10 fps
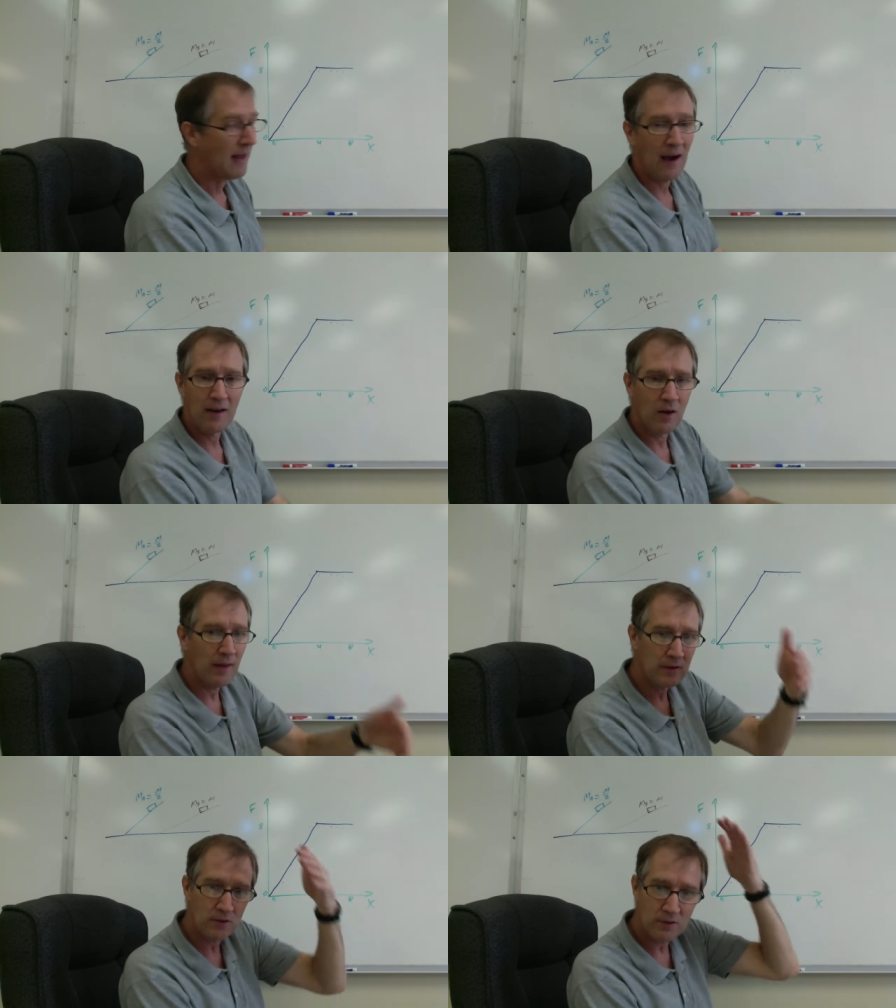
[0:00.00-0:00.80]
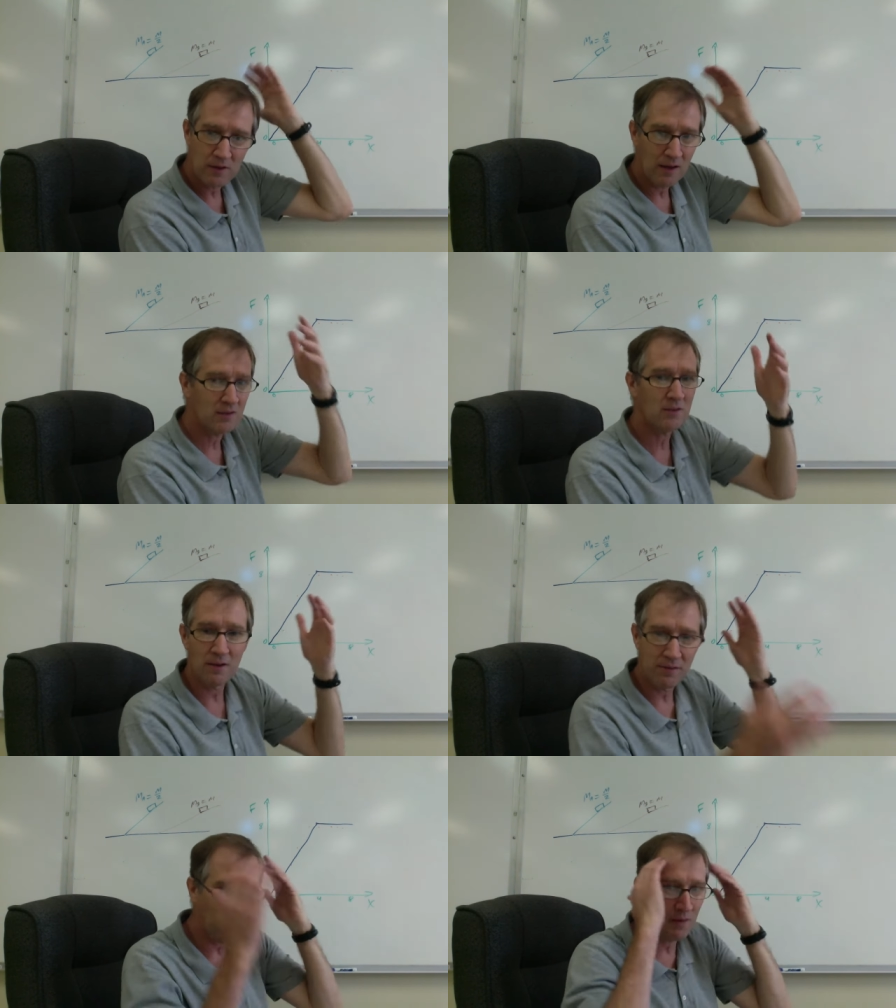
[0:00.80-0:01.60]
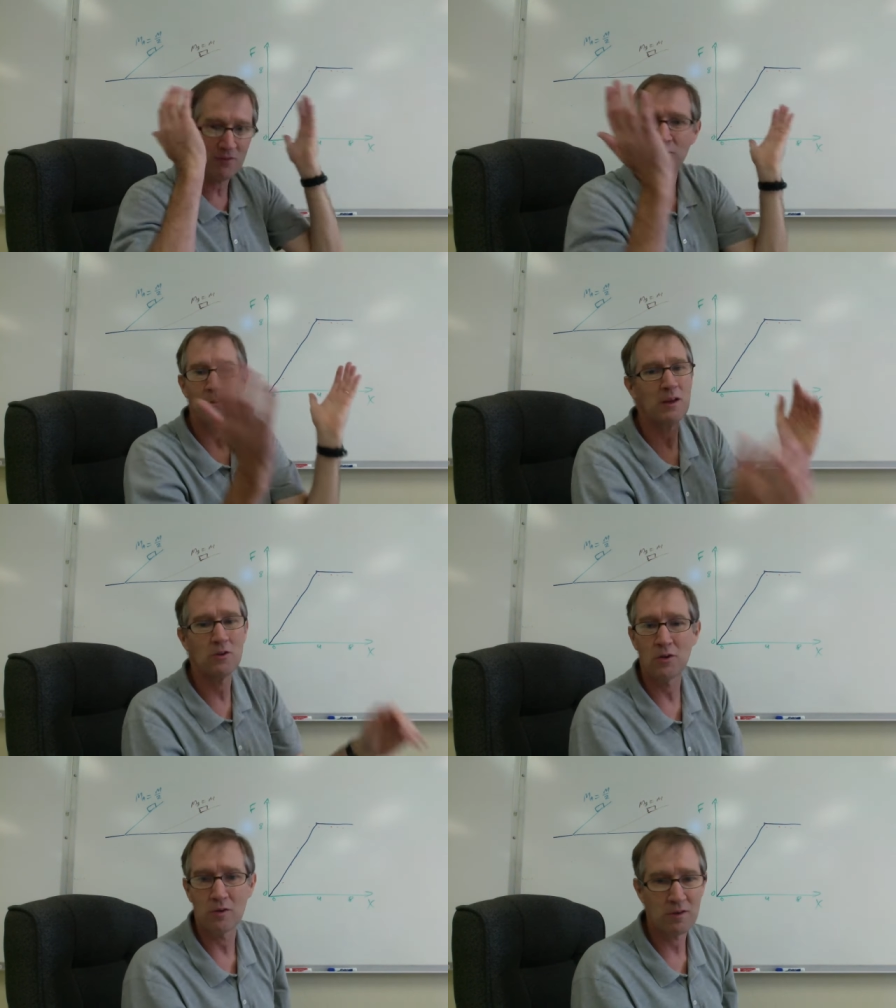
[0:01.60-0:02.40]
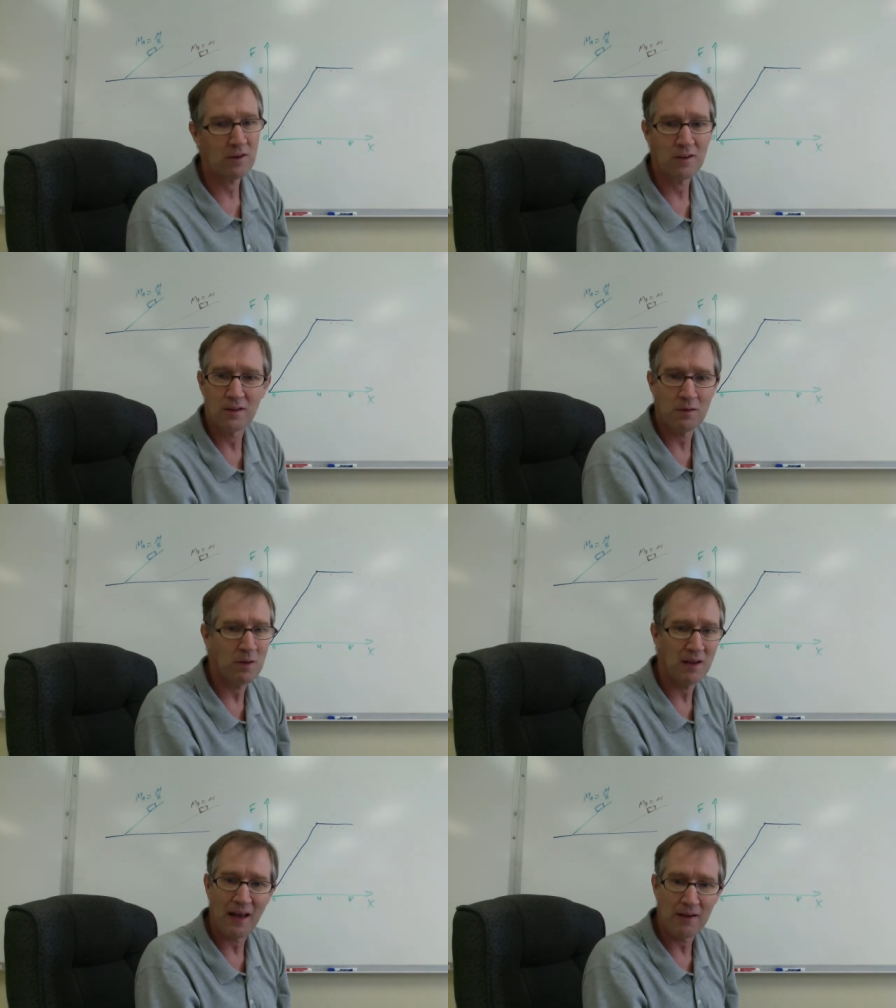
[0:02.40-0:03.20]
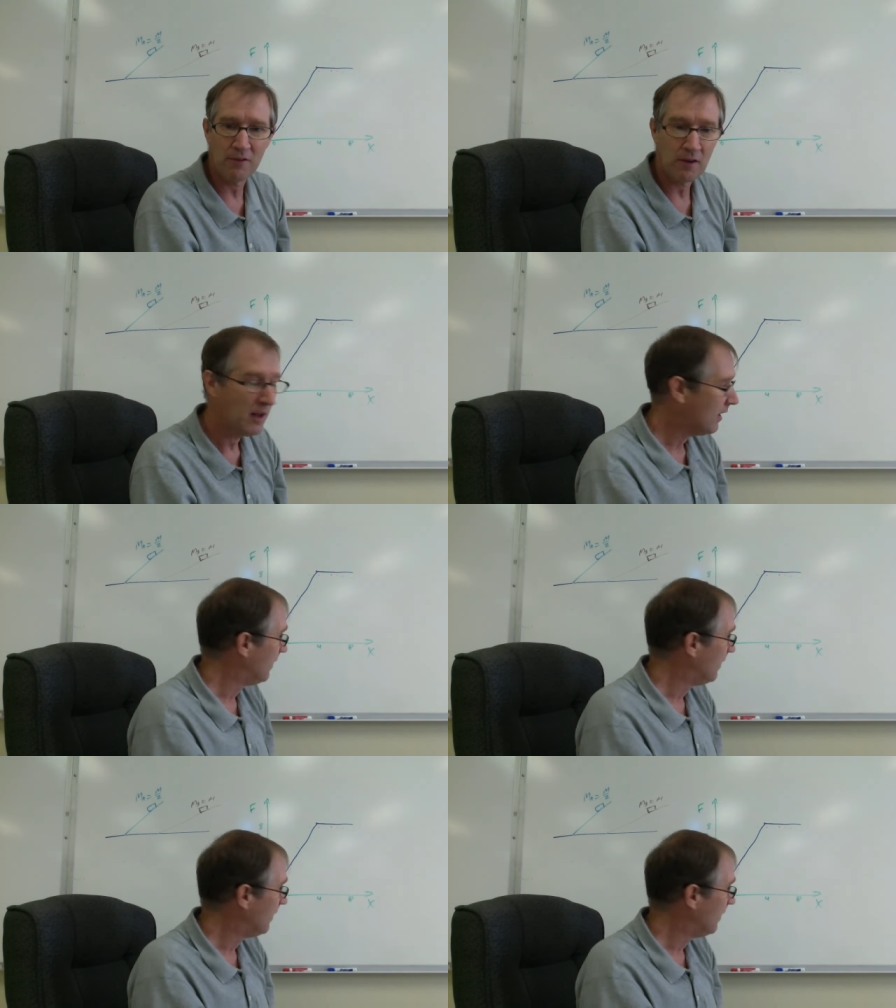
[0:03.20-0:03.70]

I know that's that's stuff. I mean, for me too. Give me an Advil.